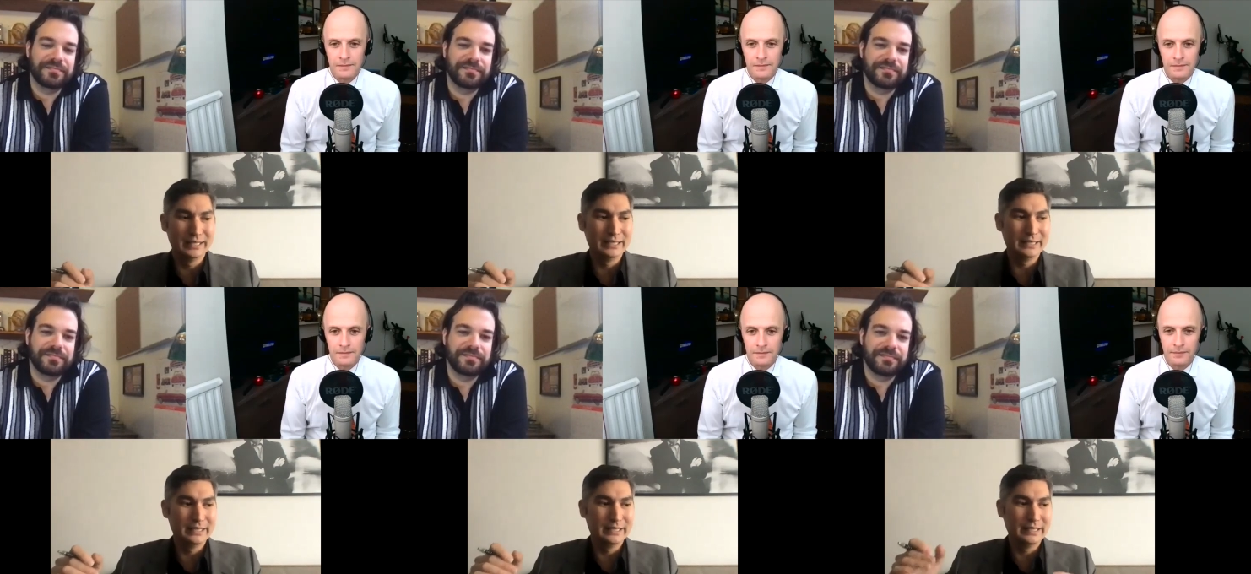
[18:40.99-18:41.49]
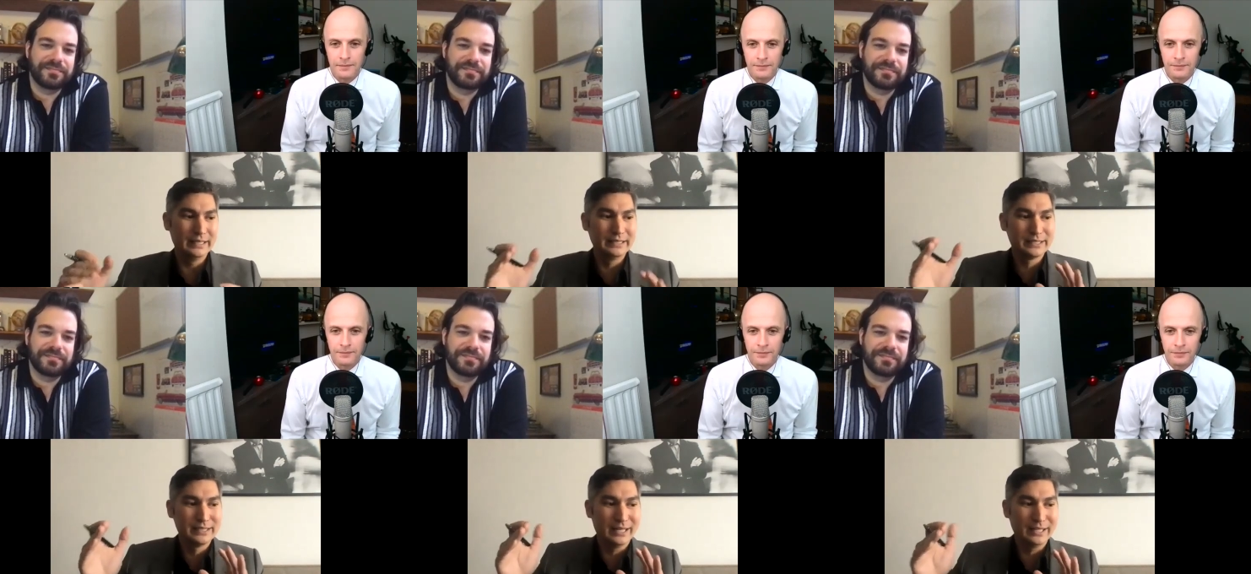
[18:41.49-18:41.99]
Speaker 1: it And
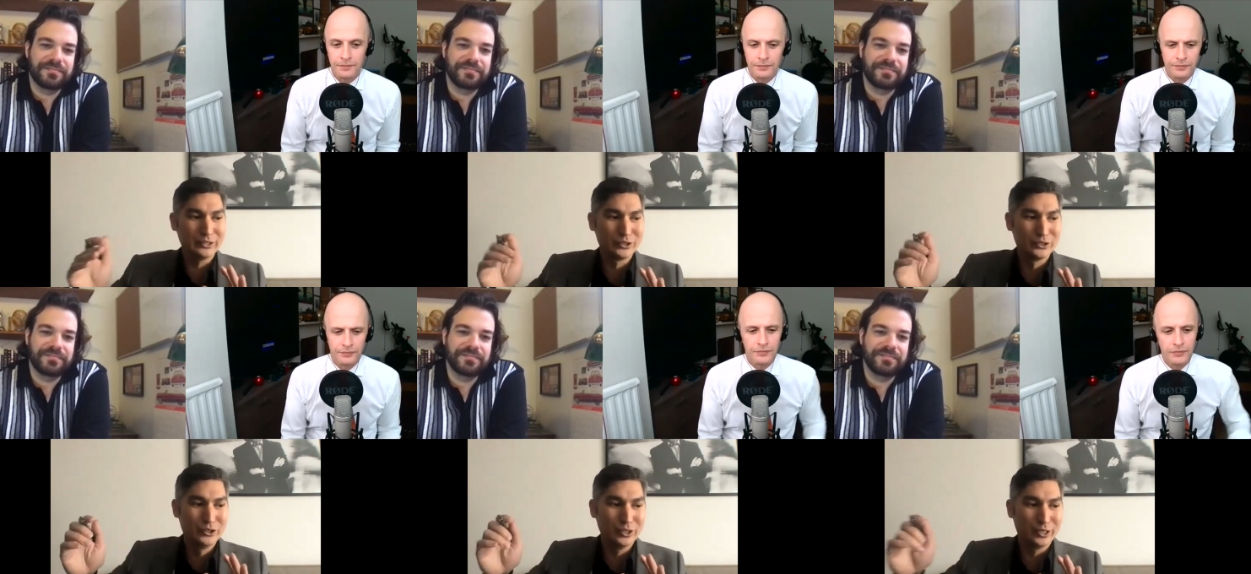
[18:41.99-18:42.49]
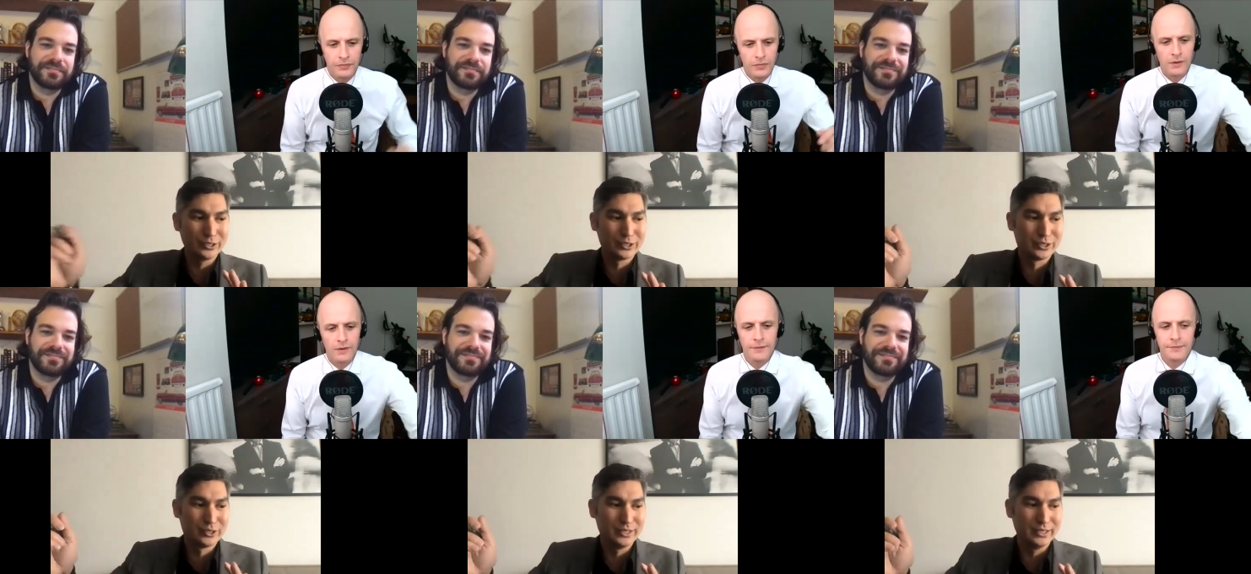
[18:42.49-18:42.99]
it's not
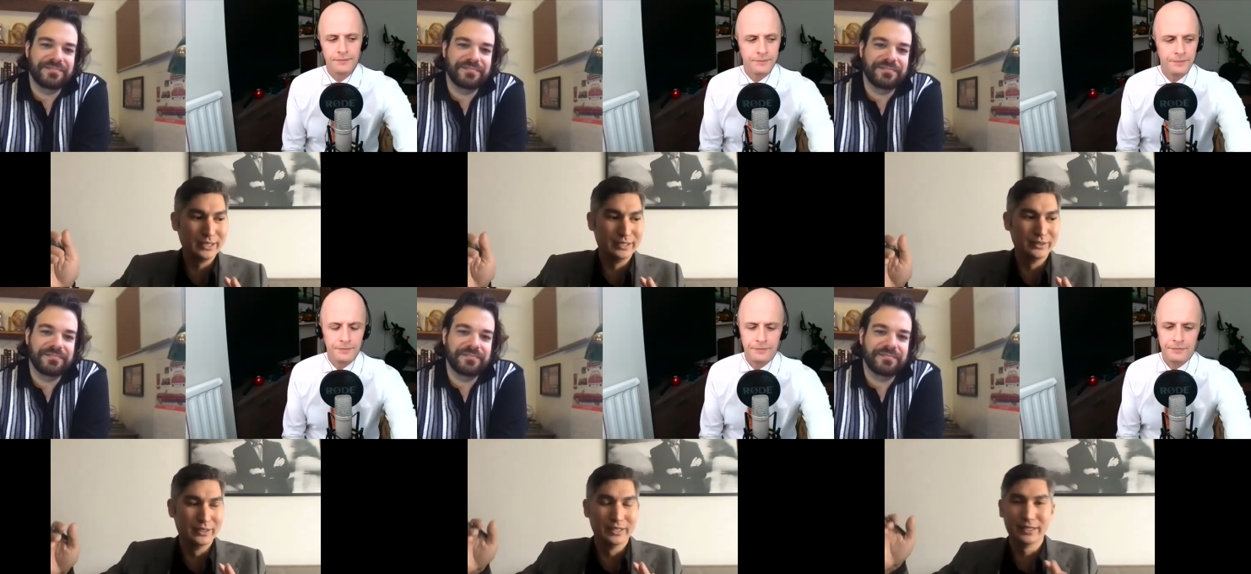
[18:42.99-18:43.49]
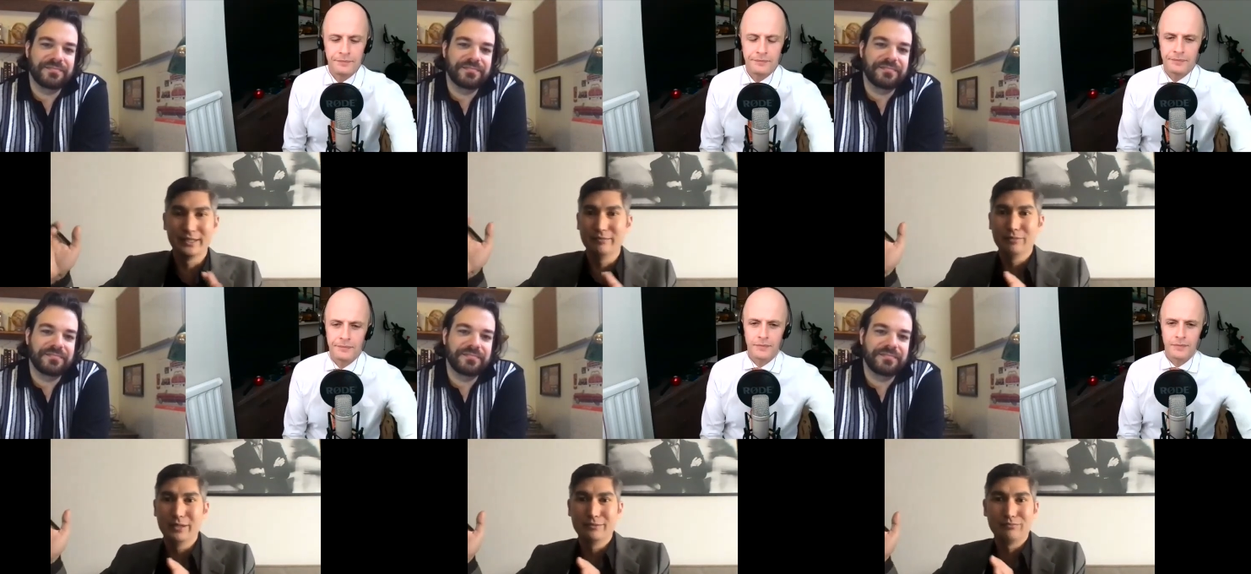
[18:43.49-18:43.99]
just in the
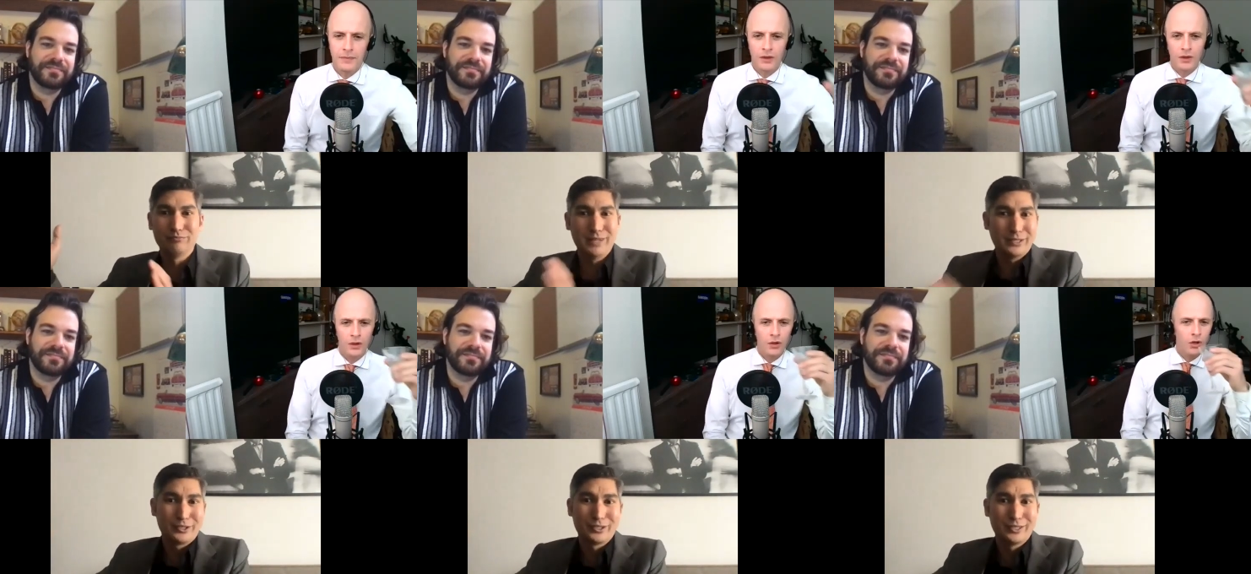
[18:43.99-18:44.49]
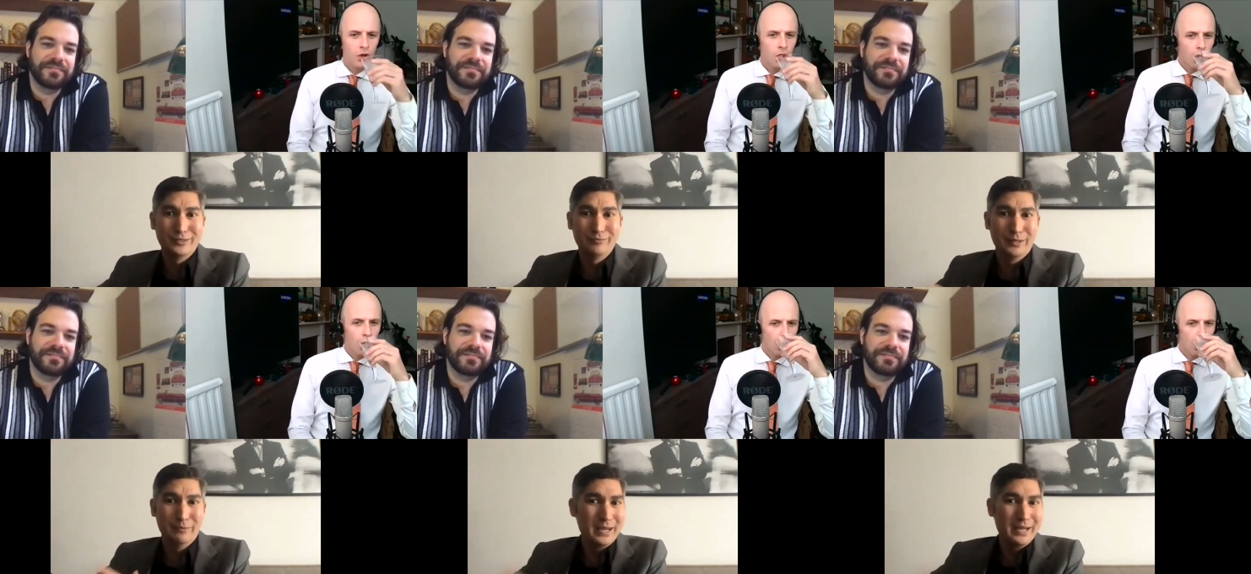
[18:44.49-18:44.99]
it's not just in the
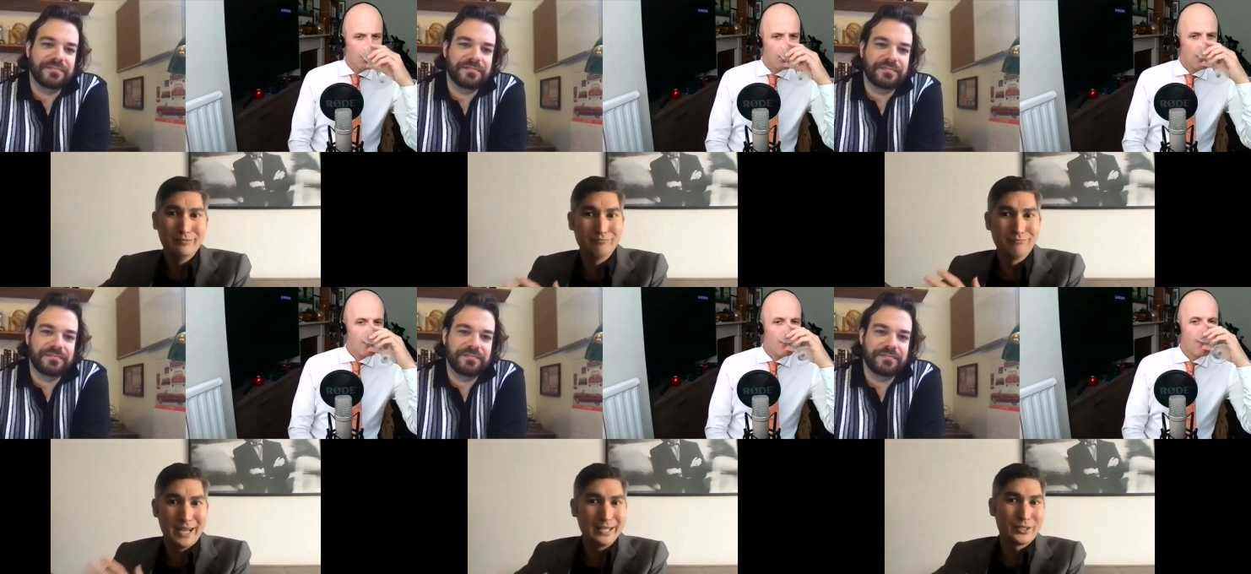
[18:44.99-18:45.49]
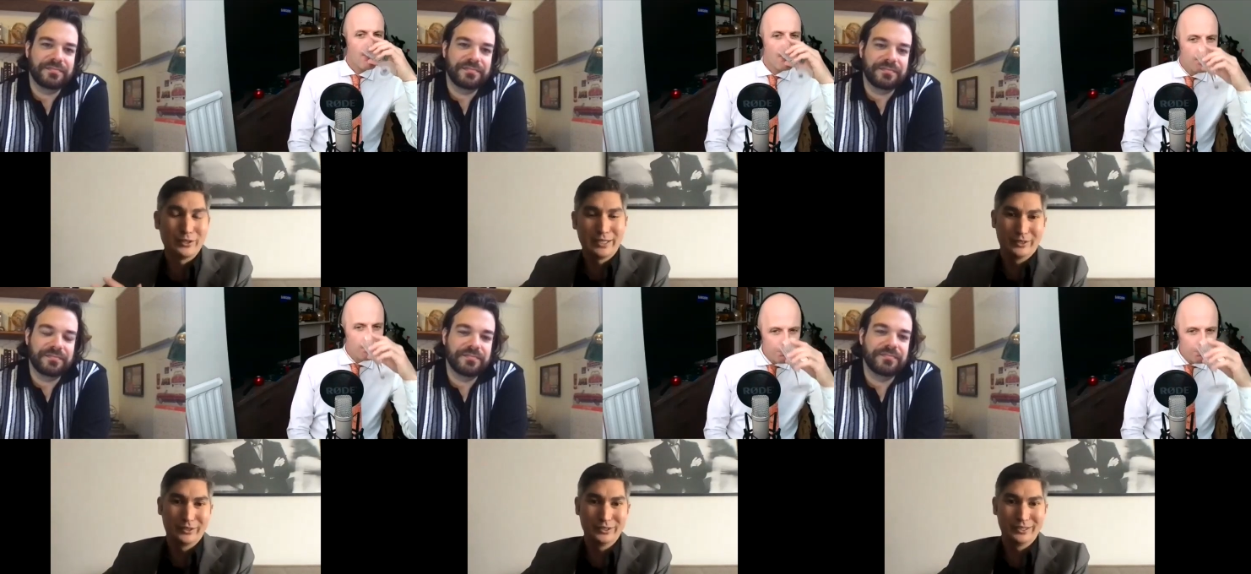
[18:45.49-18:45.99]
main gangster
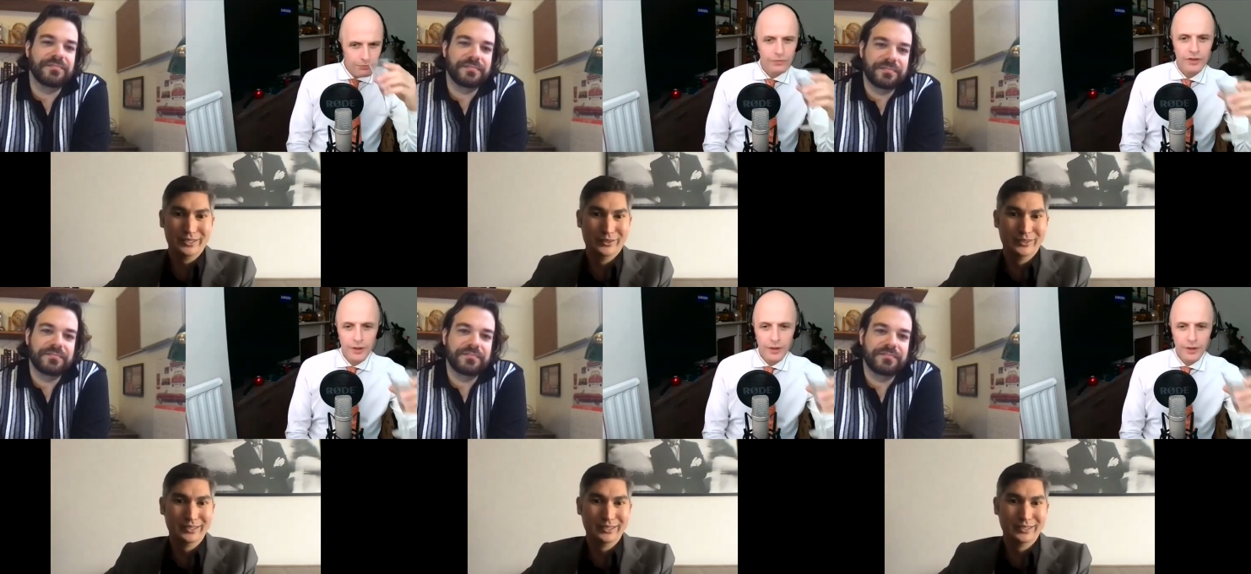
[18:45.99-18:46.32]
characters either.